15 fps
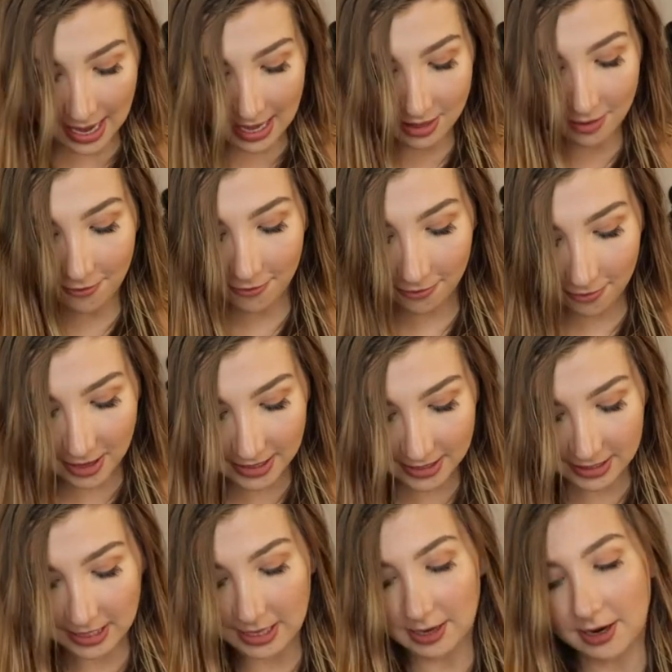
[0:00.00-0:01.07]
And the front
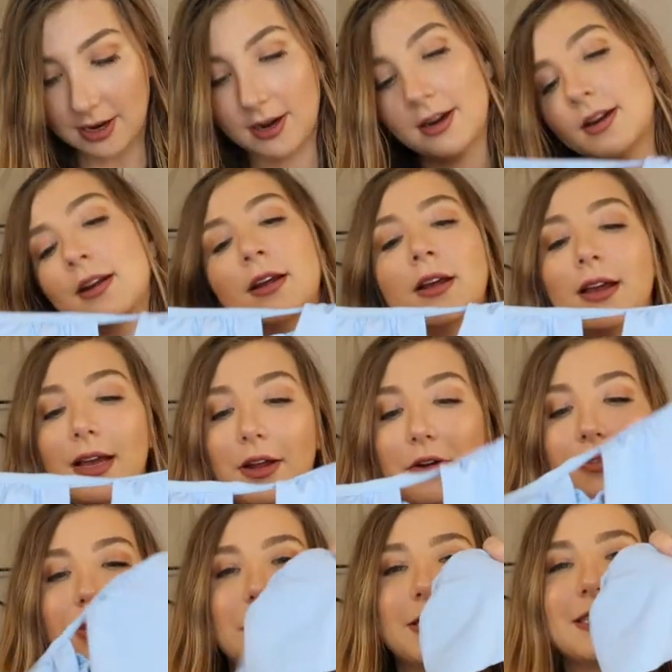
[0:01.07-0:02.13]
here, I don't
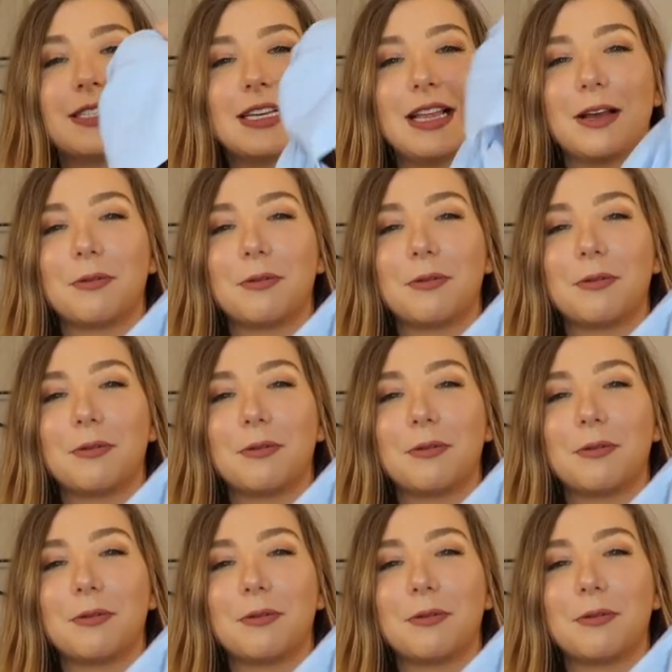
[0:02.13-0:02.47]
know if you can see,